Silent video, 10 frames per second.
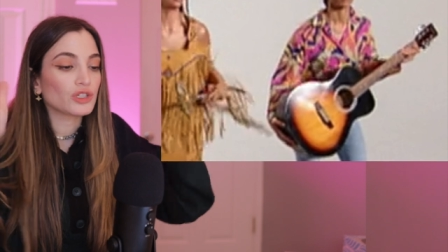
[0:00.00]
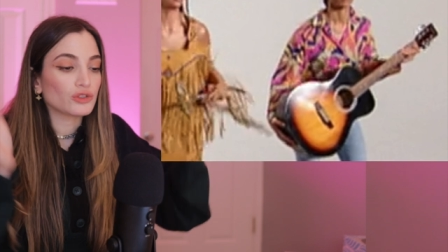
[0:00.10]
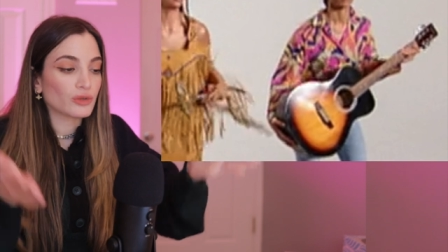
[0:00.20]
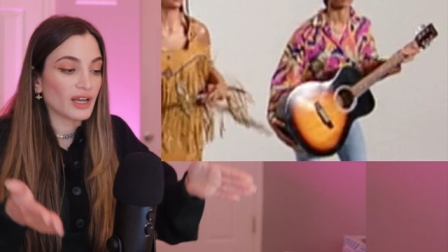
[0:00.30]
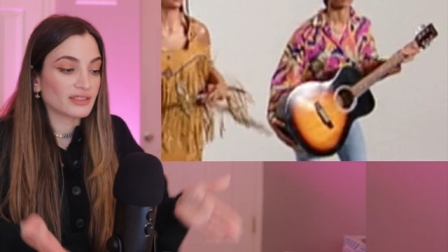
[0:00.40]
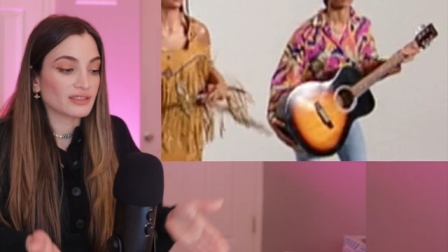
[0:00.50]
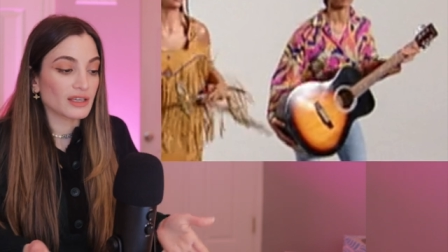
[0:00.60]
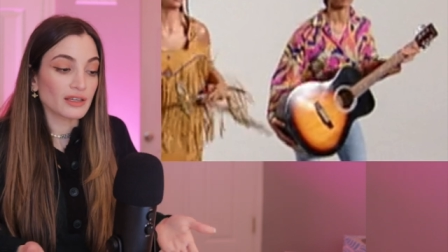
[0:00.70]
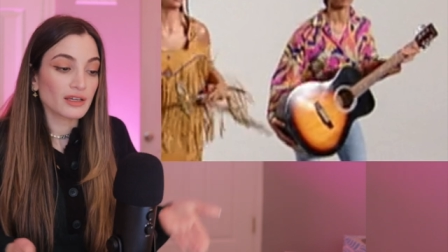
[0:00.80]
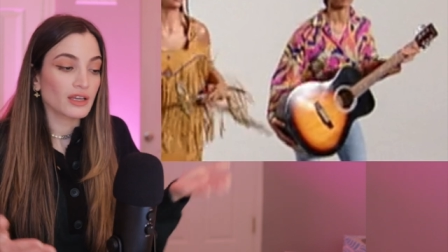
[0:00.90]
do you guys
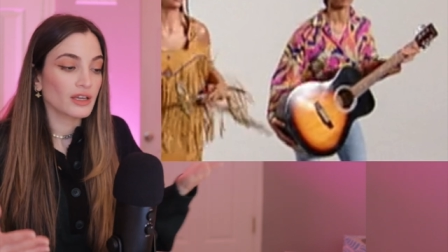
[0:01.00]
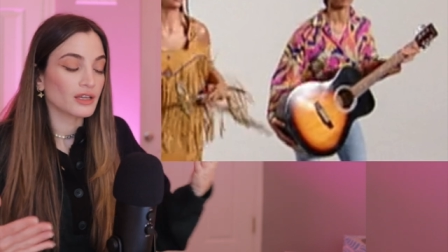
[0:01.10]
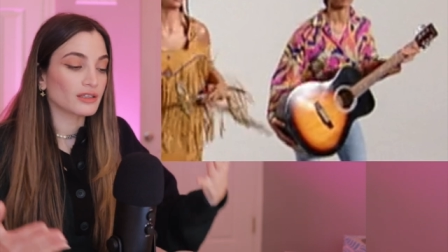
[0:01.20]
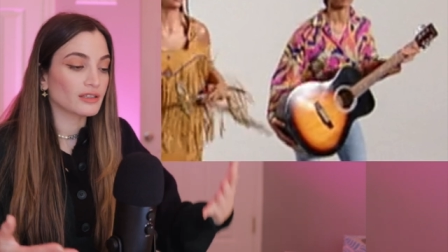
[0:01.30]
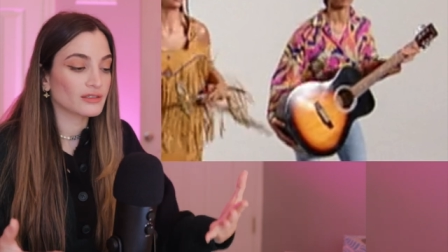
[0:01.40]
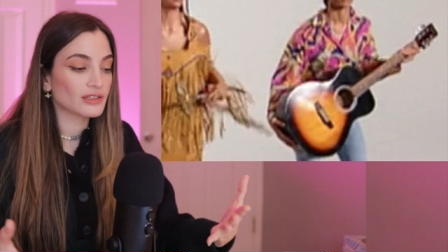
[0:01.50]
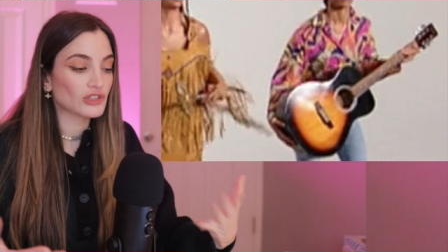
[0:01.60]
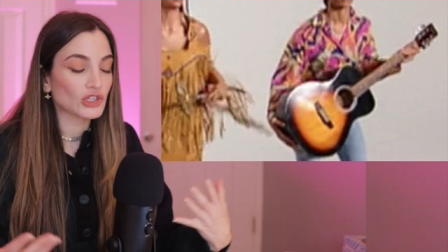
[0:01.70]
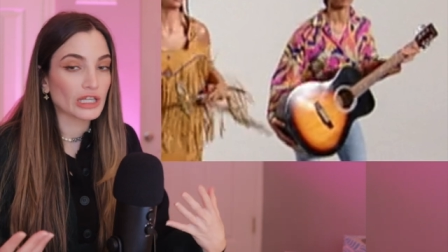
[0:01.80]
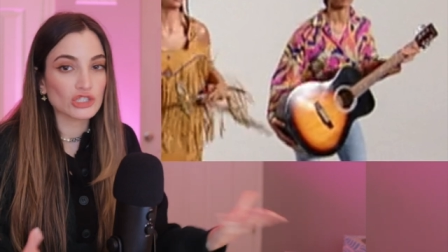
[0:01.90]
think? Does
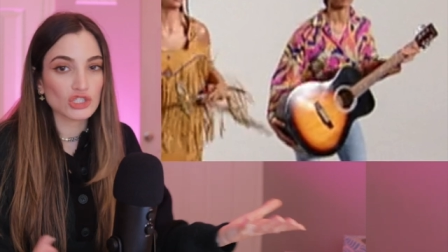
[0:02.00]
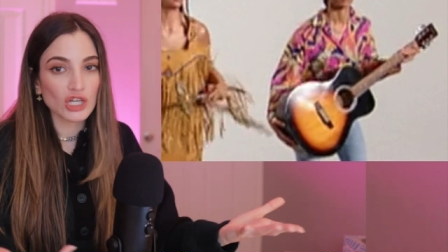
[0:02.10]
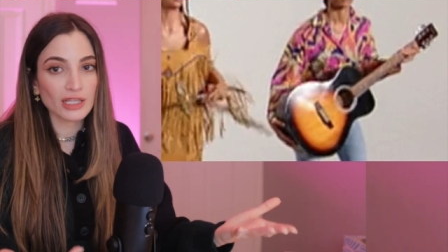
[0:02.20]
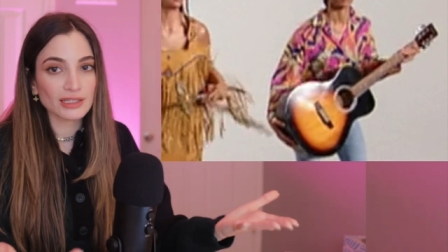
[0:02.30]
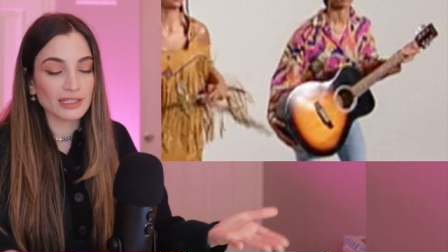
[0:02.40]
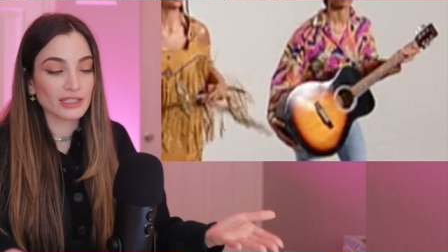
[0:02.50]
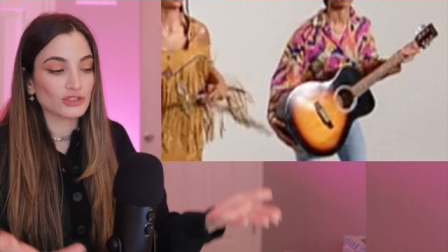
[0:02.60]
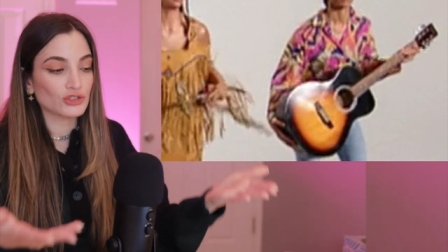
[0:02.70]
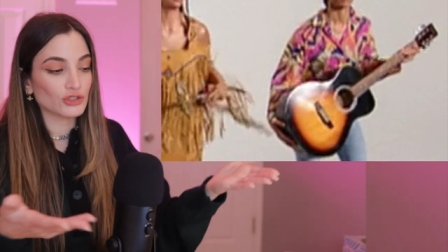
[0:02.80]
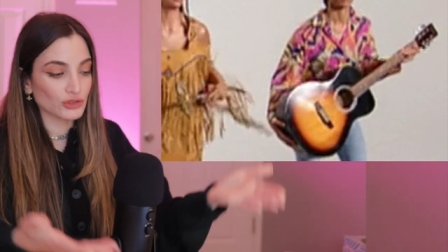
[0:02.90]
this look like John
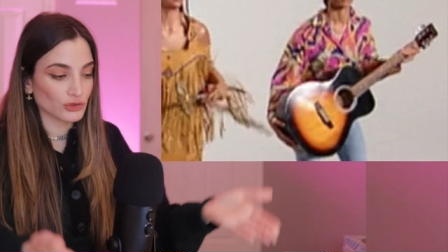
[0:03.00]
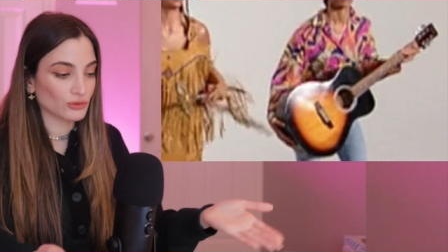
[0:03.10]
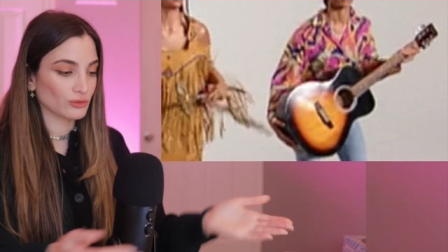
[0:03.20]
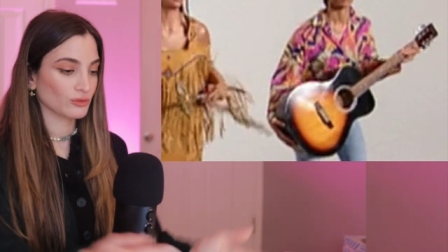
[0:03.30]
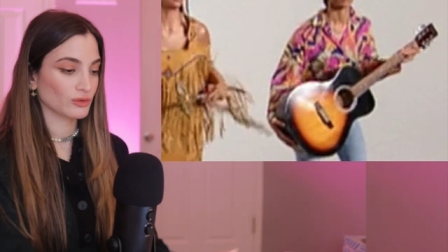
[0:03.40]
Lennon to you?